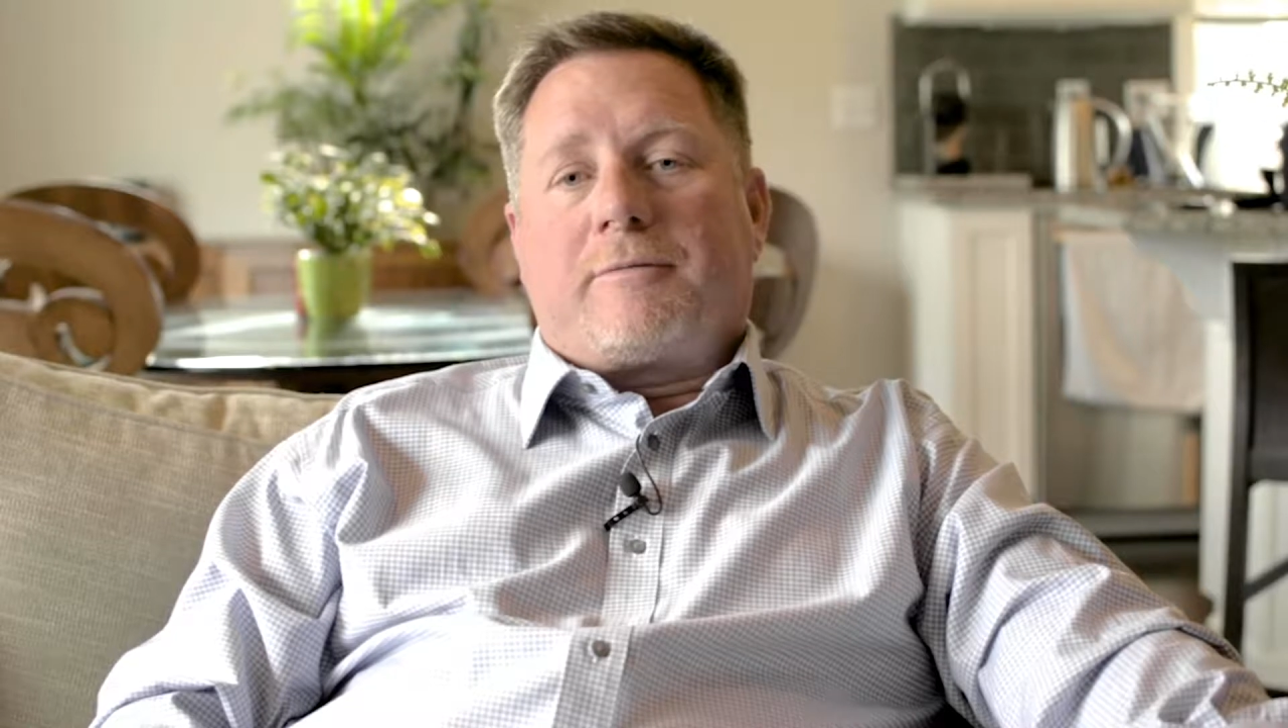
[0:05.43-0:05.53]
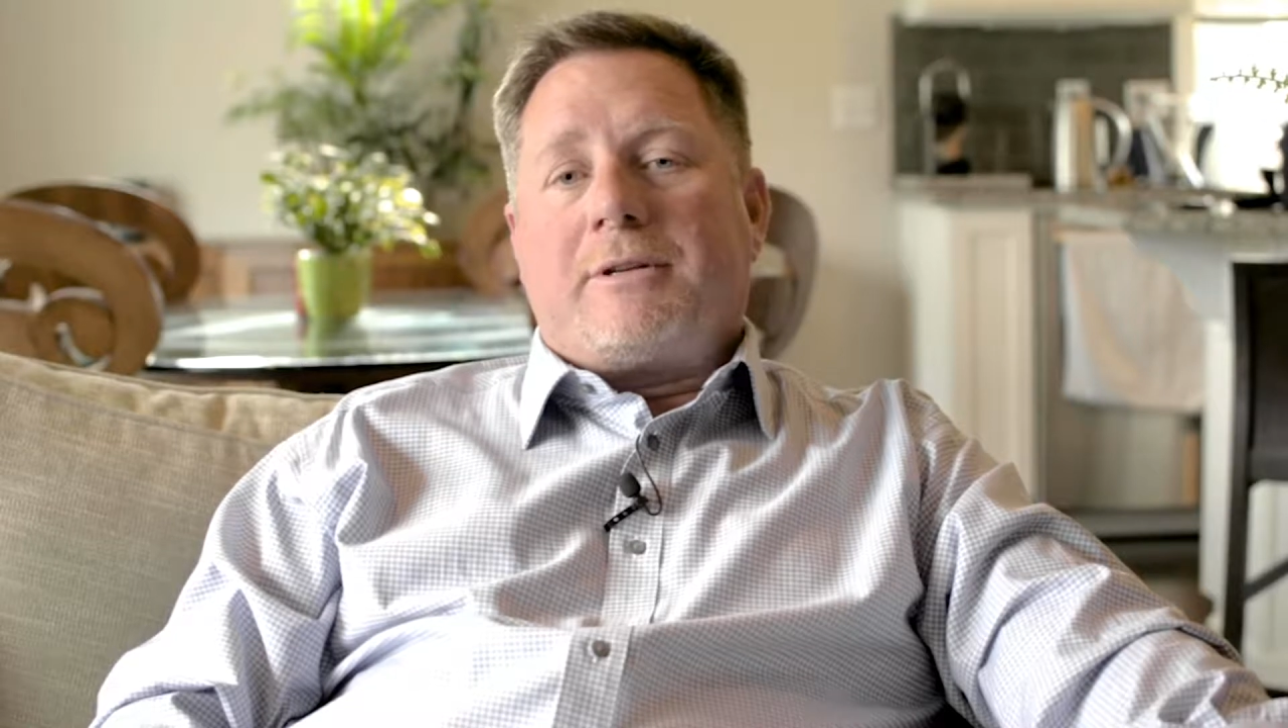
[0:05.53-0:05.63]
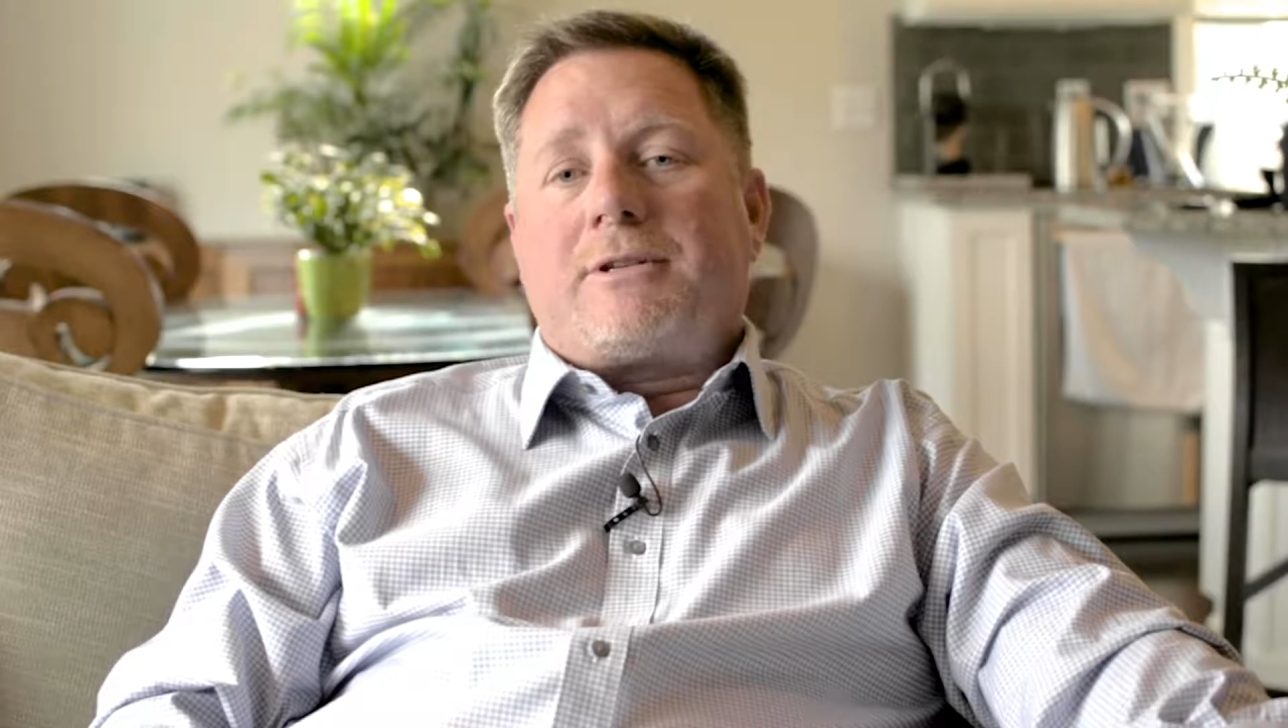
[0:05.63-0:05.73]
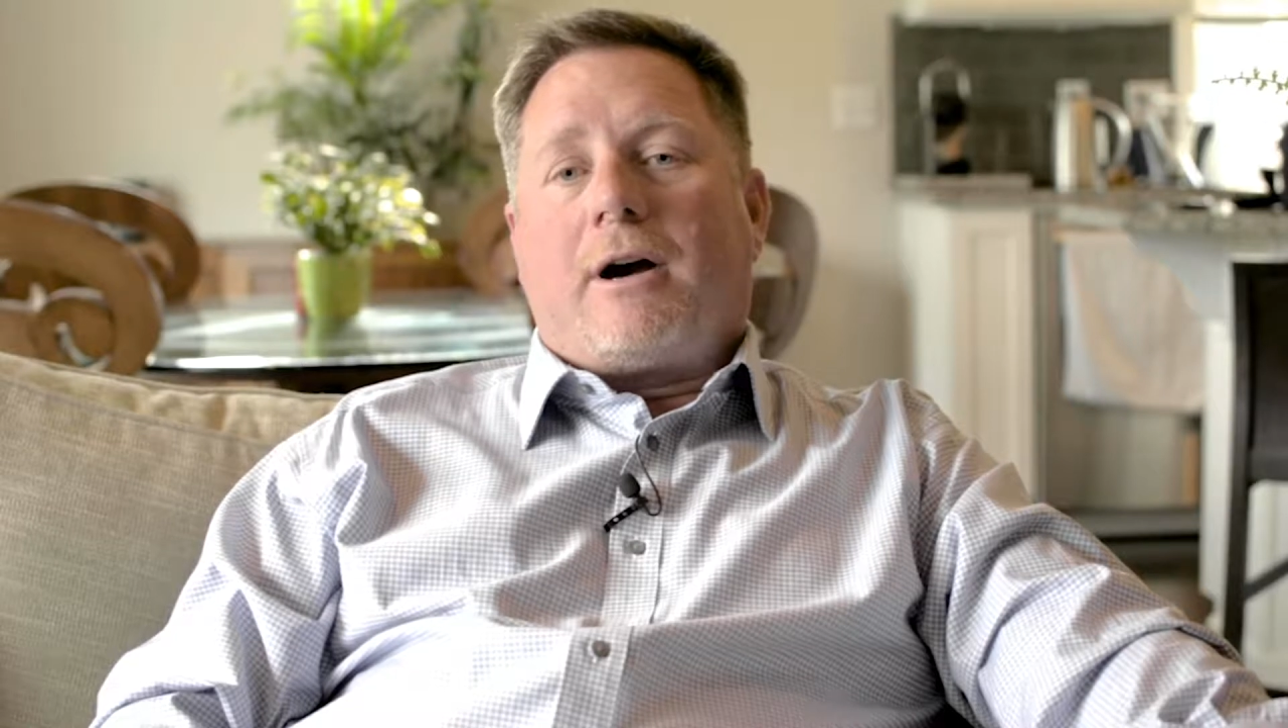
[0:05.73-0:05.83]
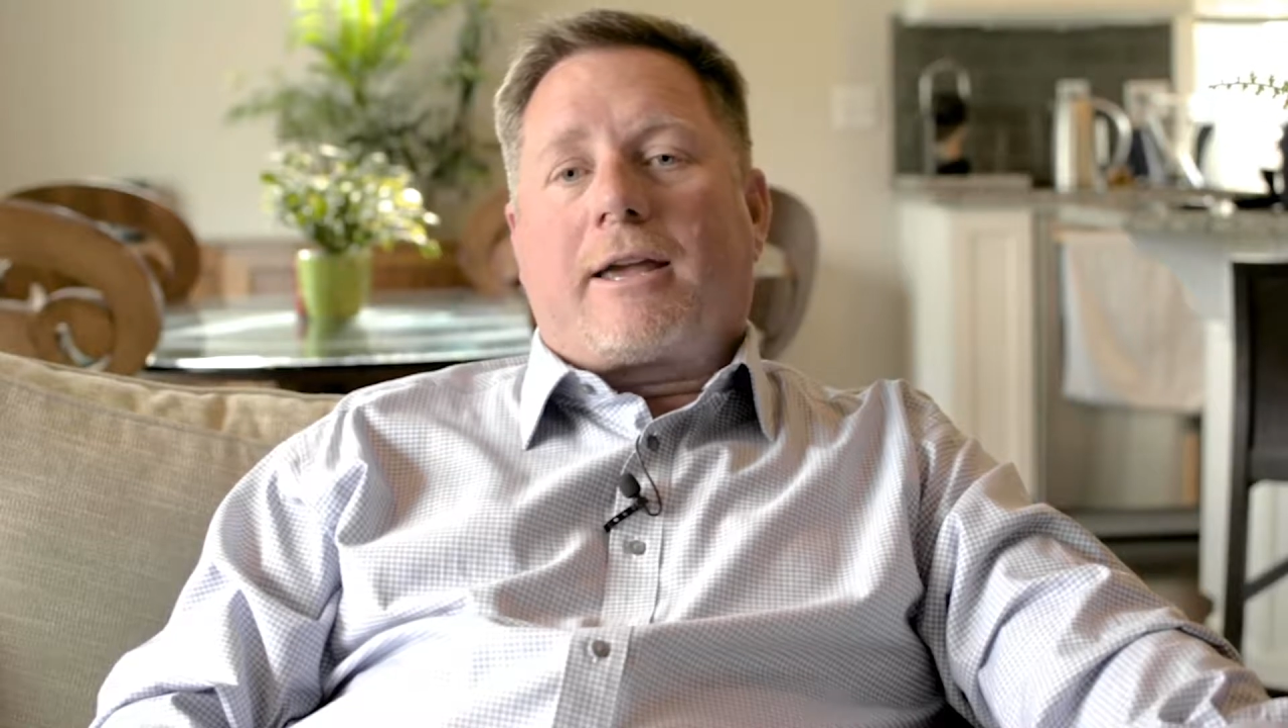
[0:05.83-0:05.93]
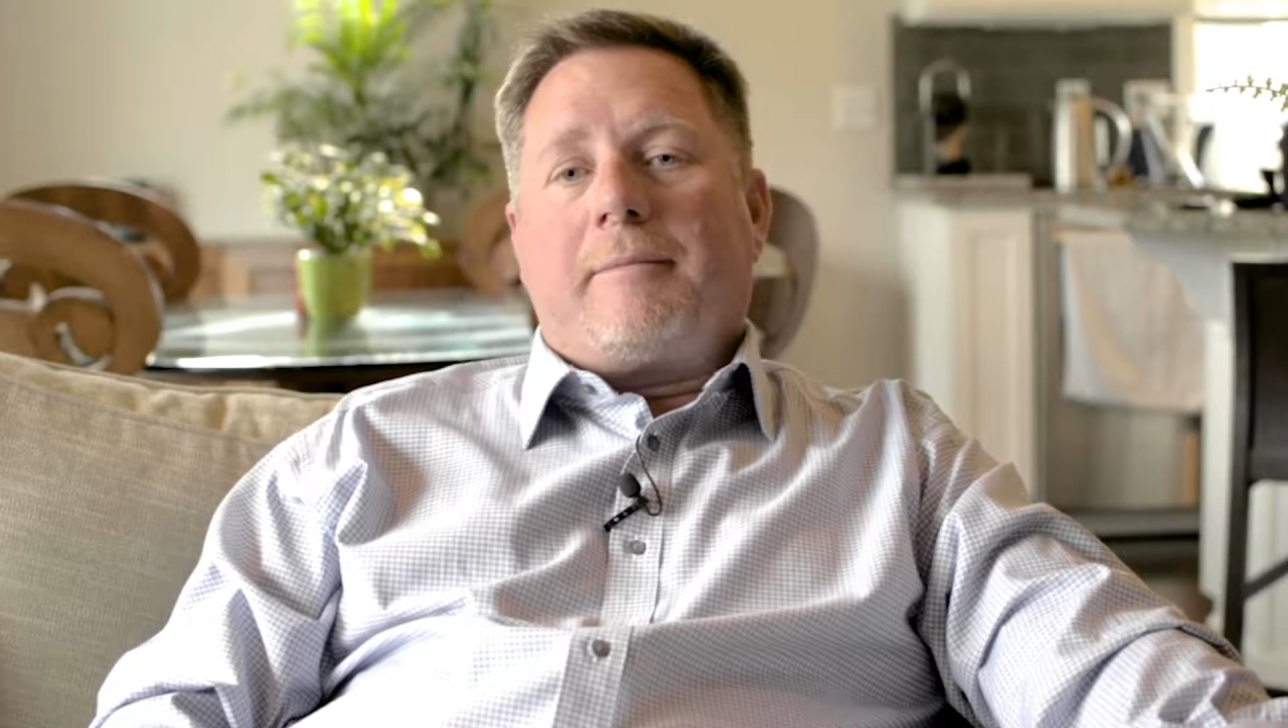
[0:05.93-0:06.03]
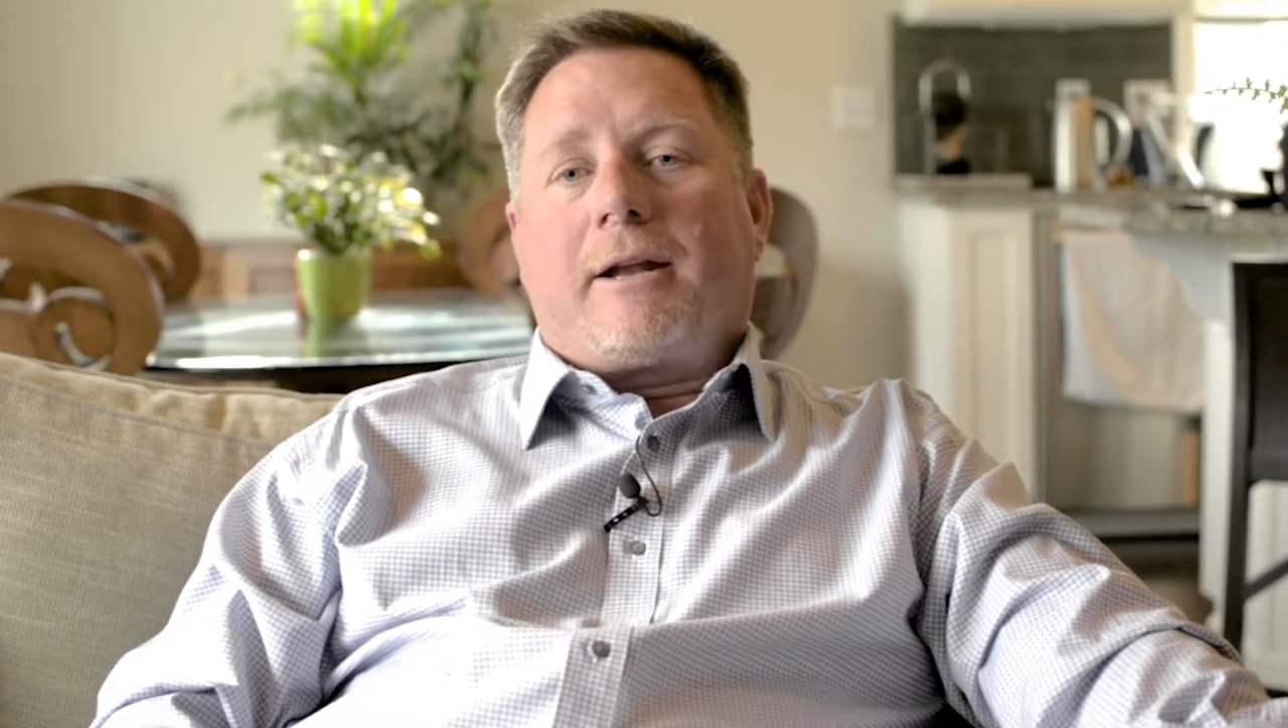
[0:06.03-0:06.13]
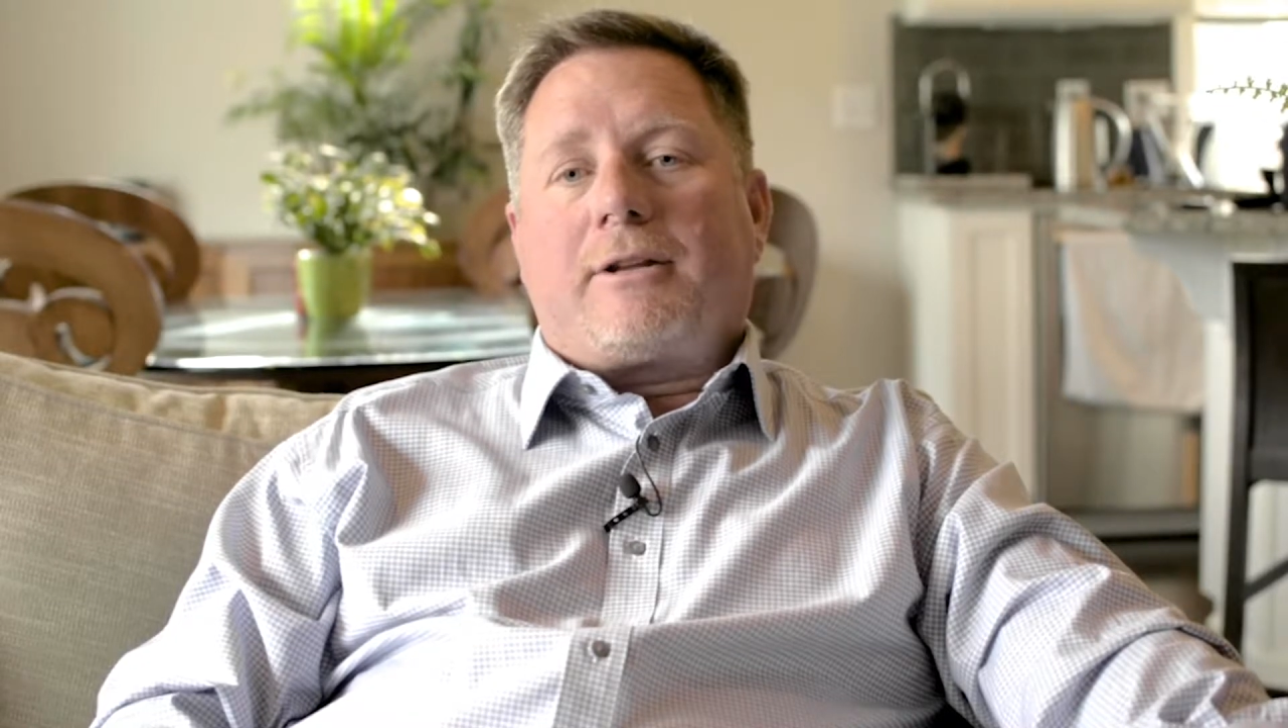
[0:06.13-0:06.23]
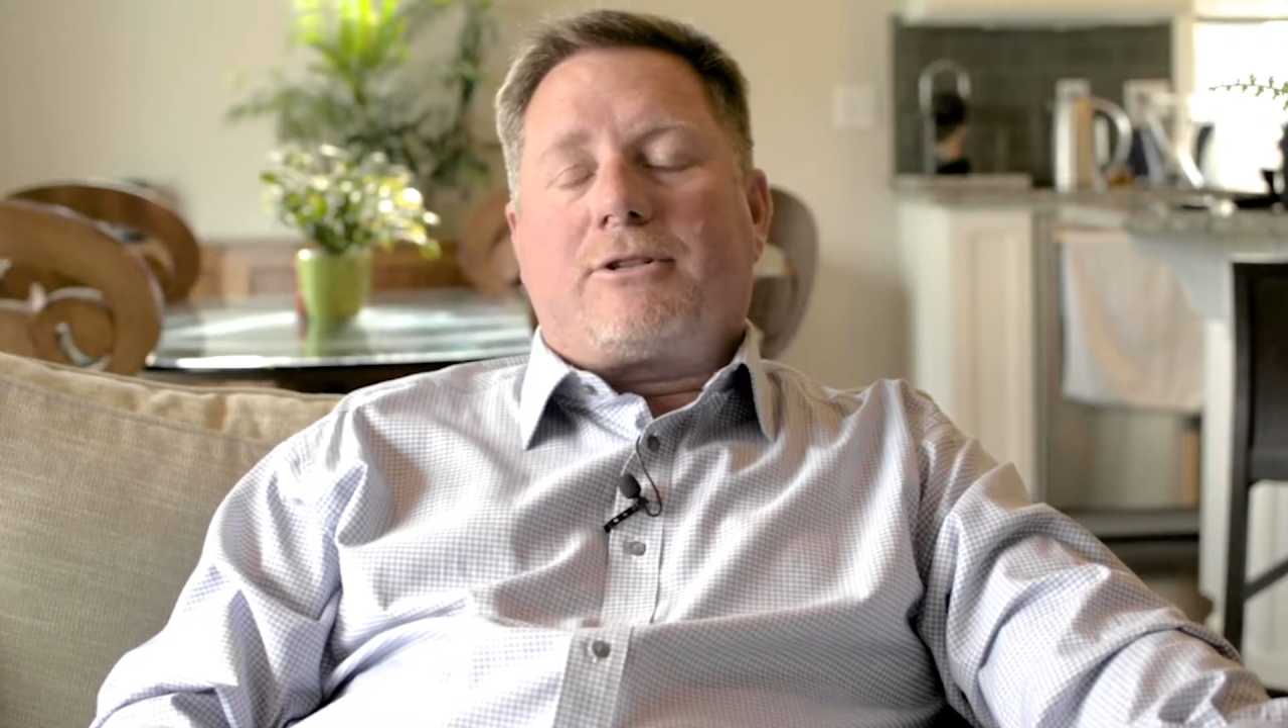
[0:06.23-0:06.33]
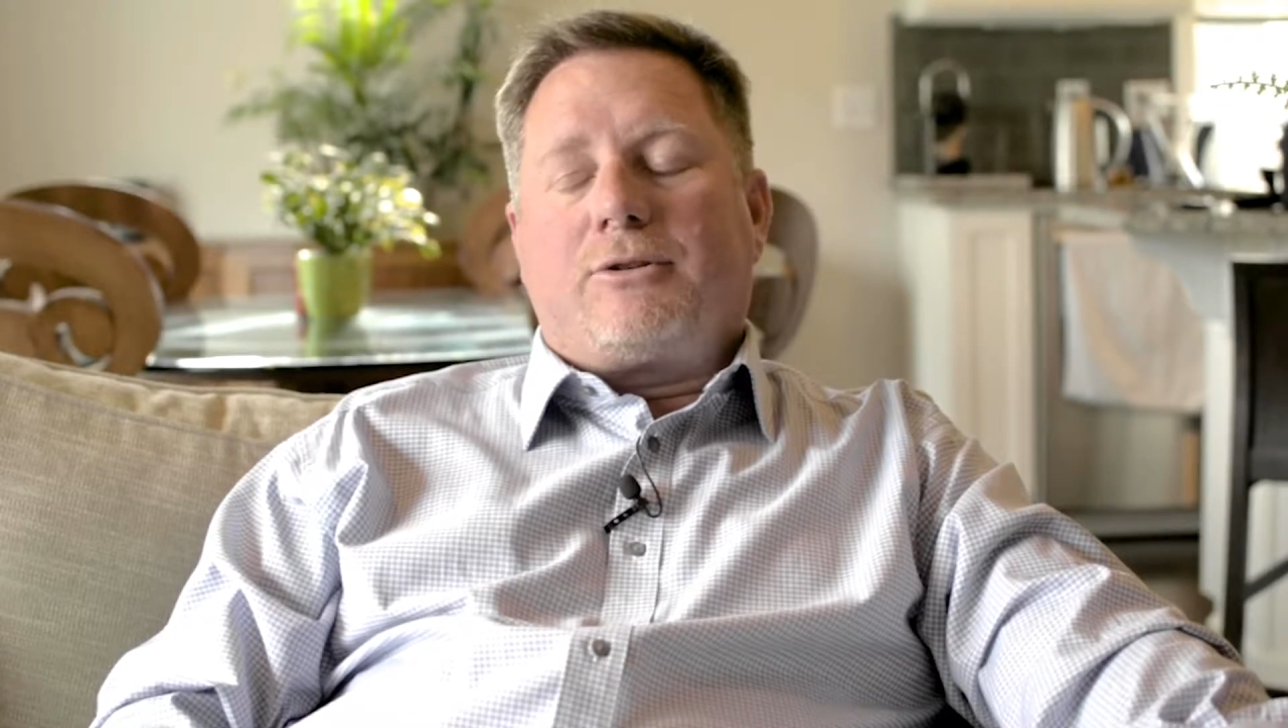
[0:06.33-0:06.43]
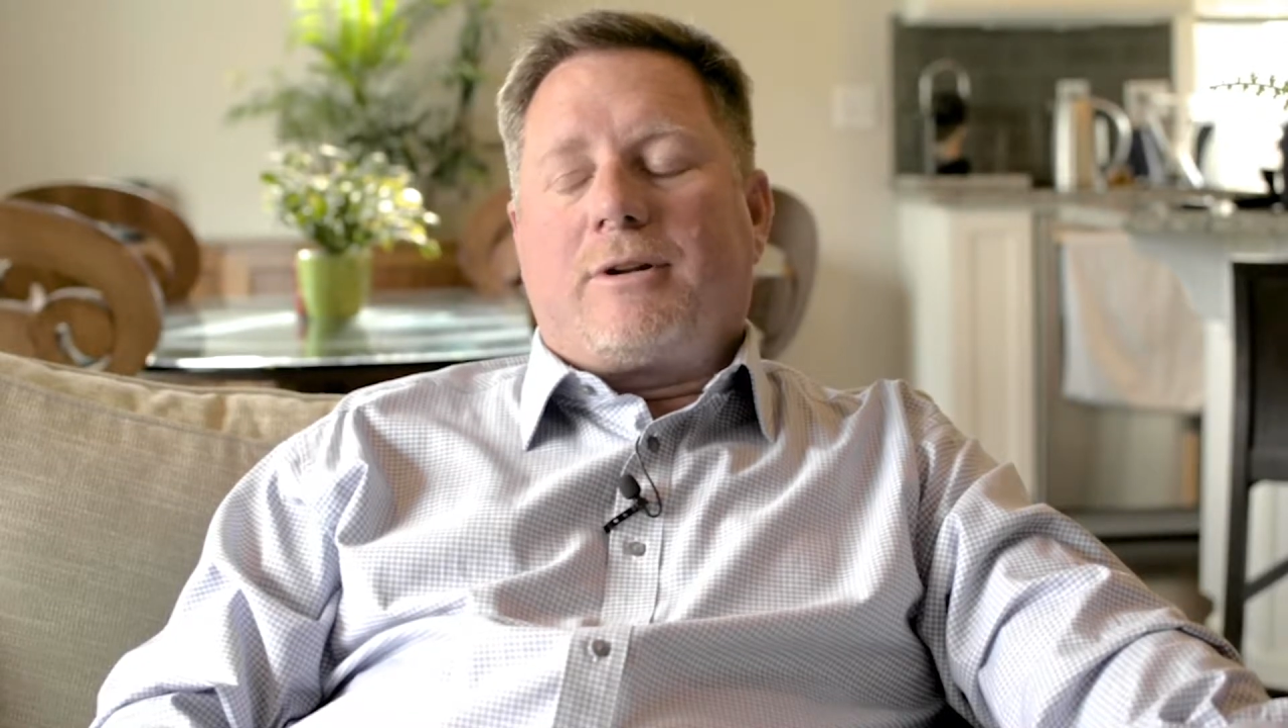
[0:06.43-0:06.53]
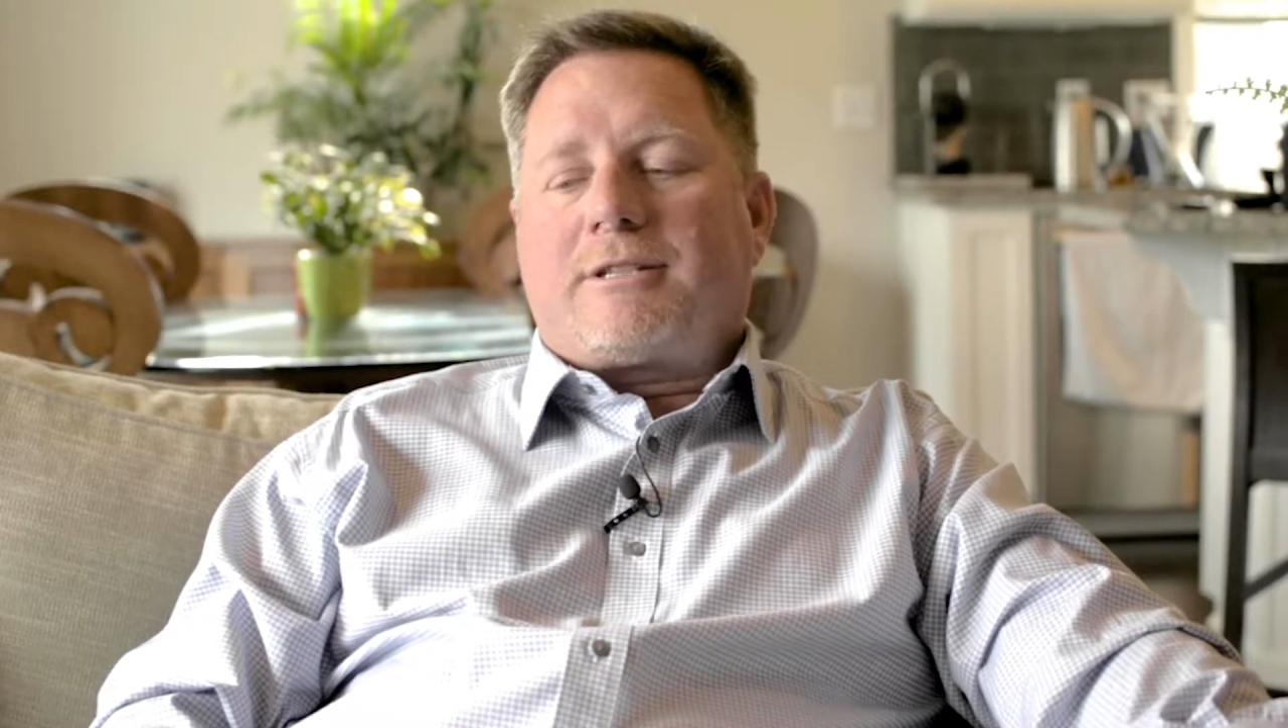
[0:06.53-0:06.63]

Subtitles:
have been talking about it too,